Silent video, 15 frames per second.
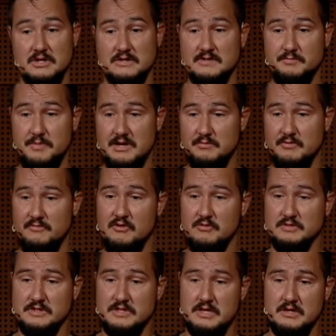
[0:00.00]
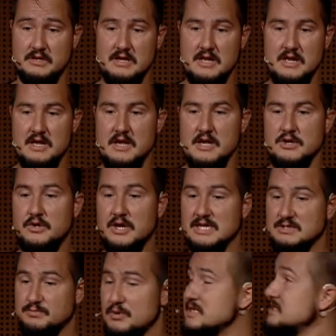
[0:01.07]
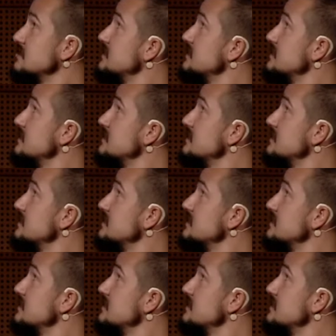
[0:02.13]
gives us better performance there. You can express